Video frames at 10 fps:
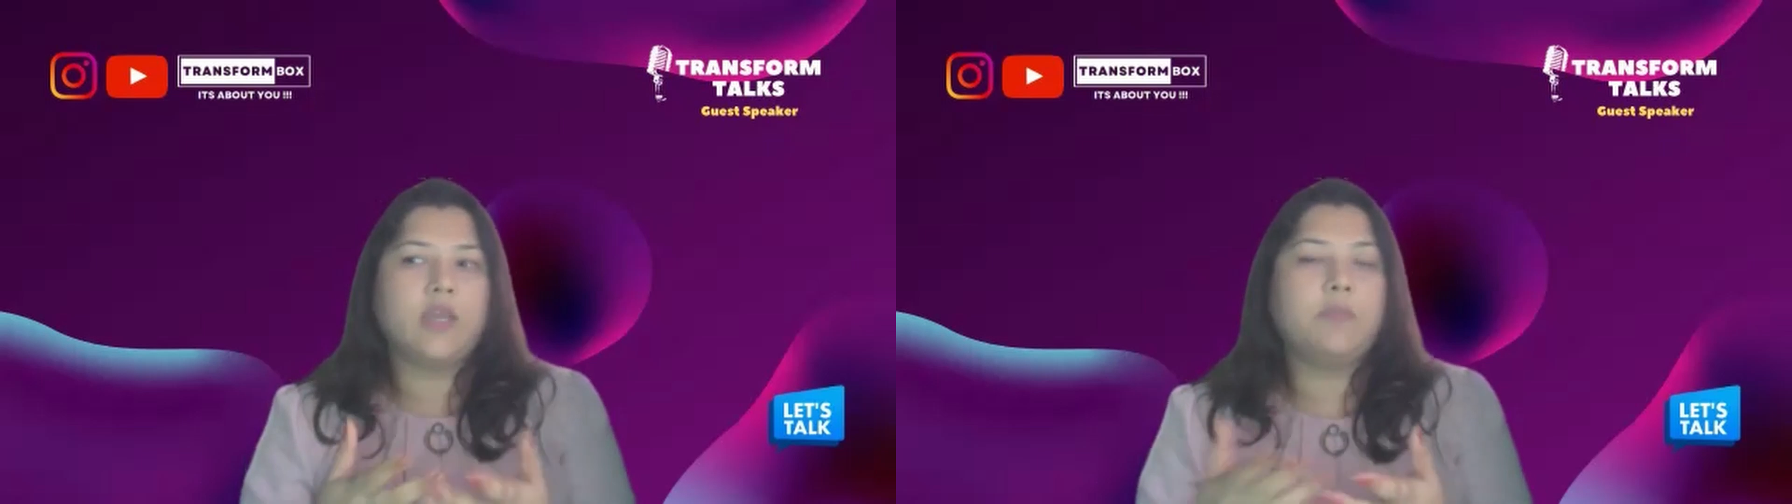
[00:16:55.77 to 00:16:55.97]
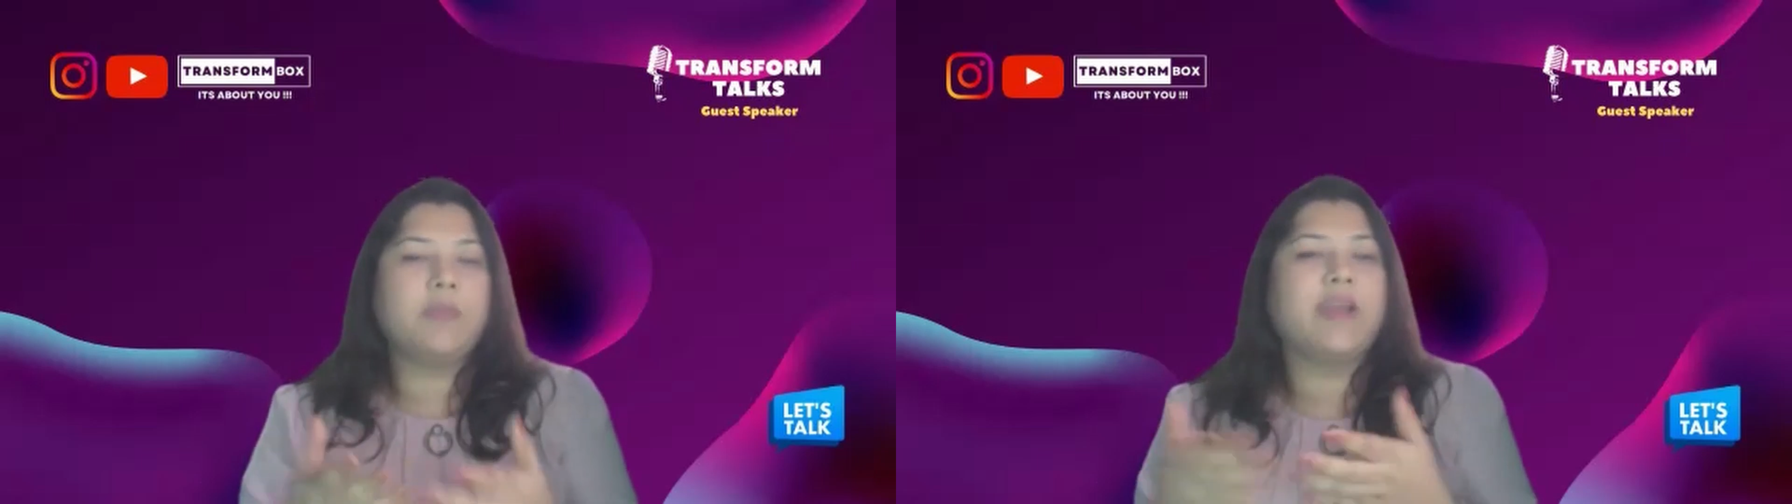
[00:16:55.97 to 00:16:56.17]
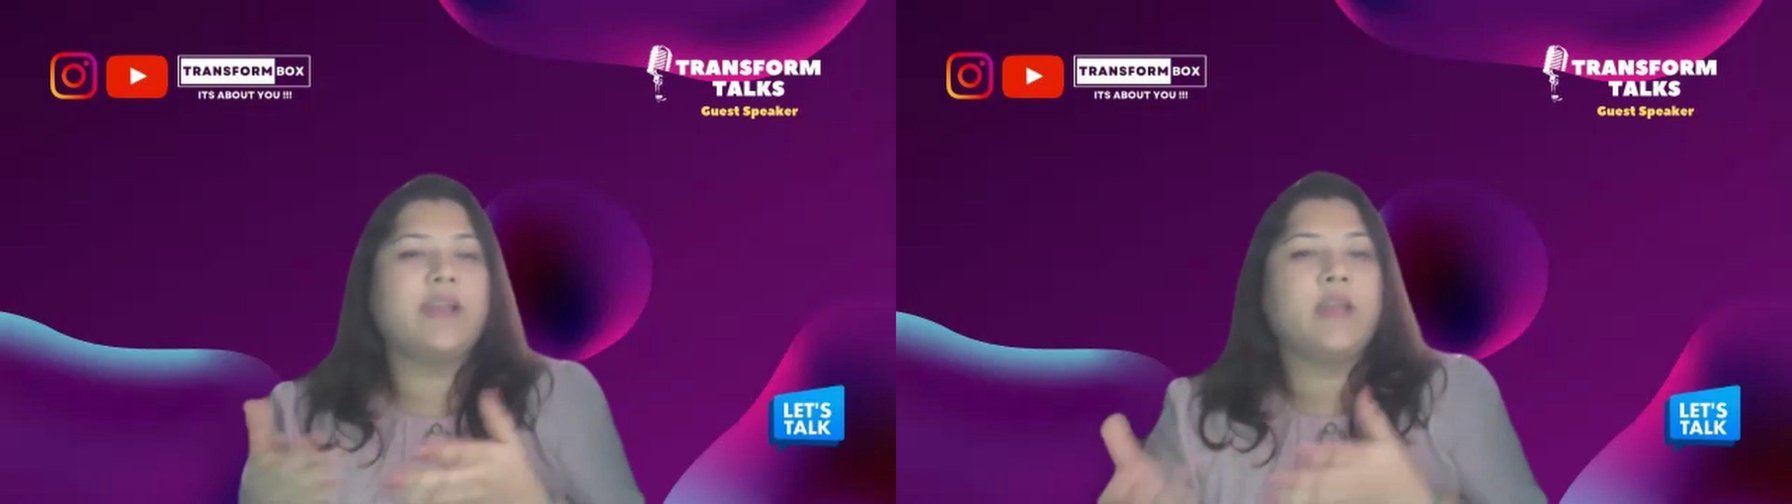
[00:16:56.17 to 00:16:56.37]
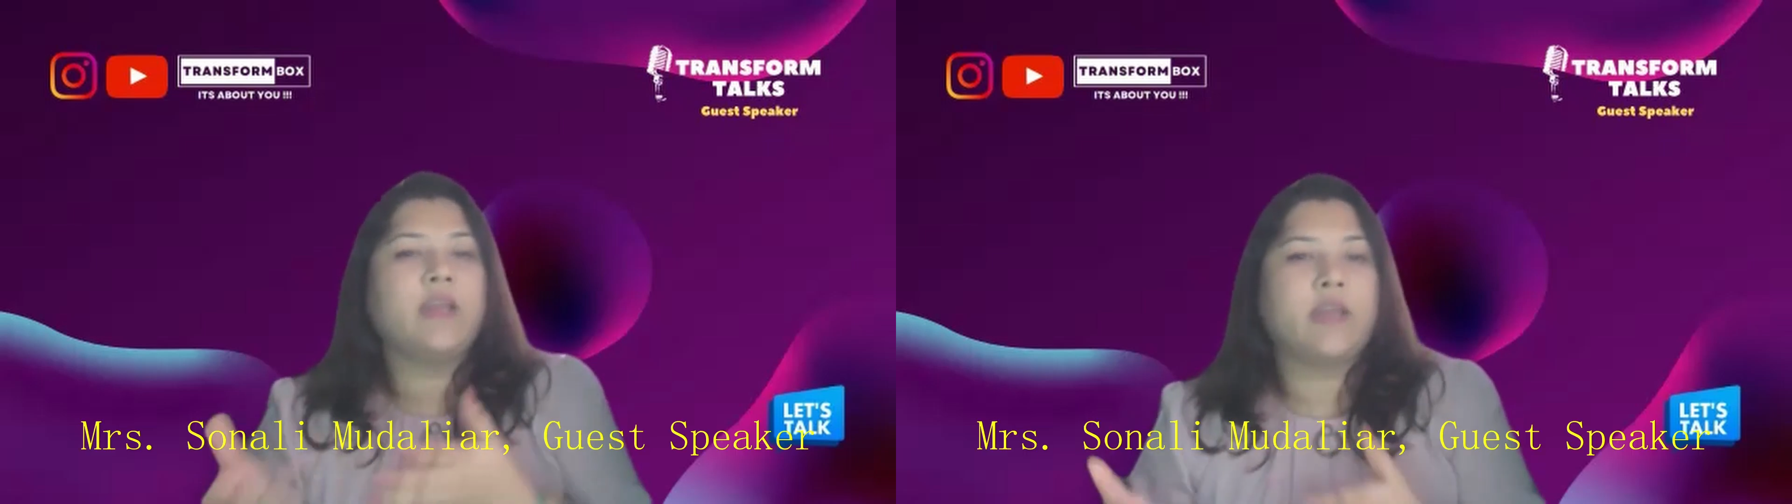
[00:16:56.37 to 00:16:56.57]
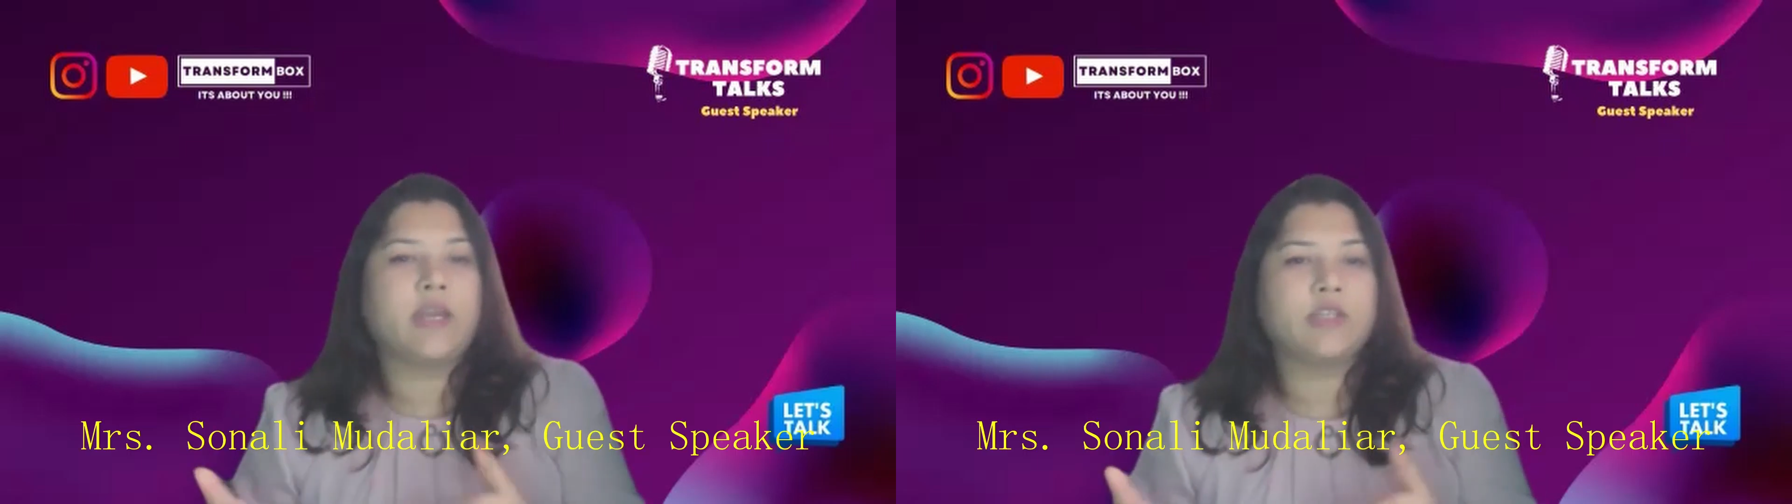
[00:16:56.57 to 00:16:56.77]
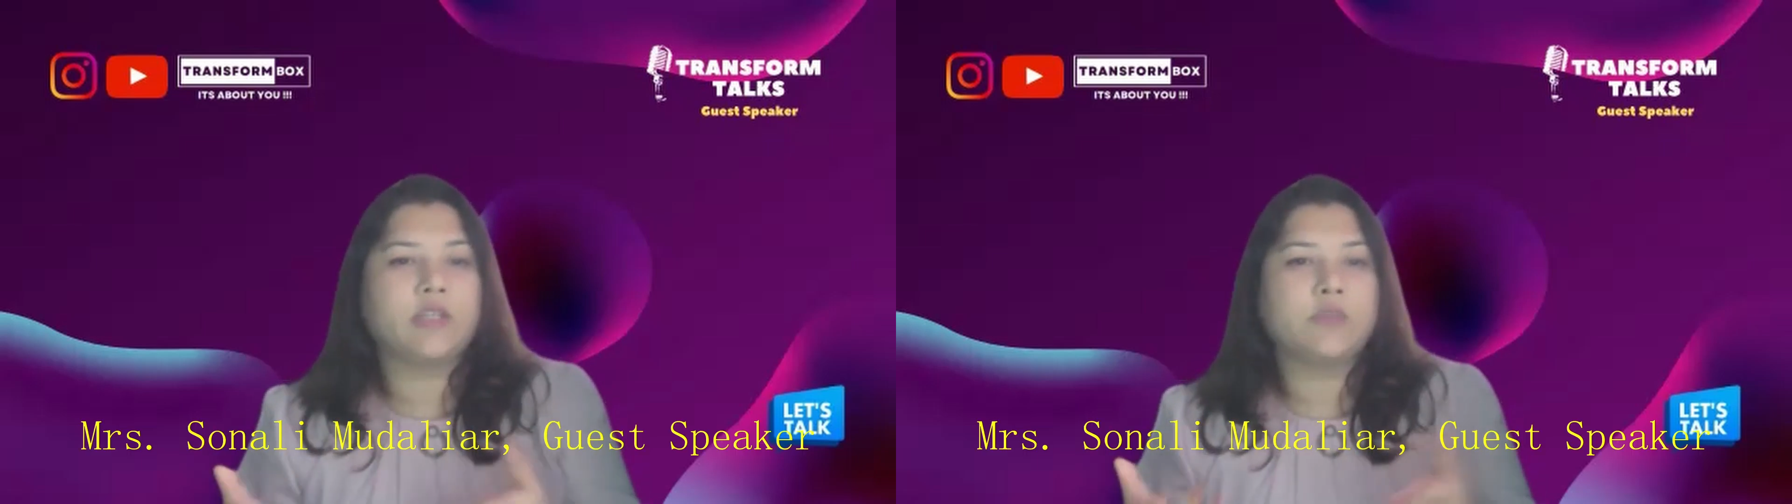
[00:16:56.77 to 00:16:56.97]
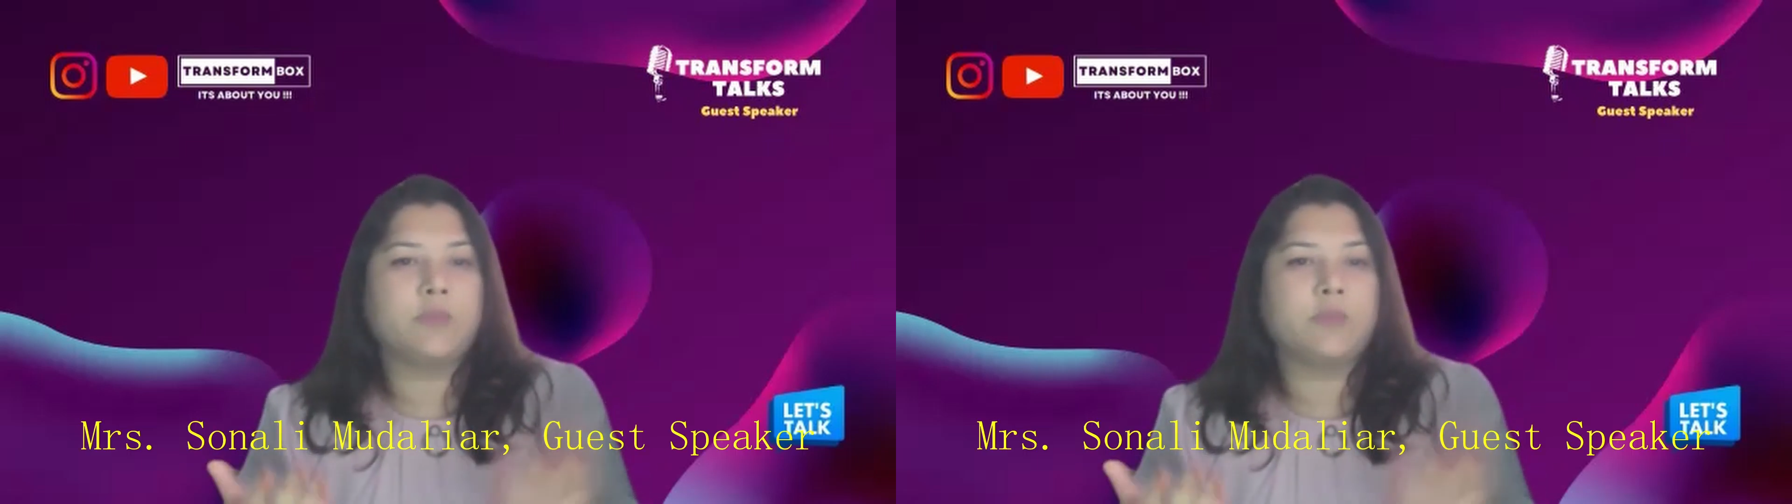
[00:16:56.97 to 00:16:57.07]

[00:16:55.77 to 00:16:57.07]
him getting erections,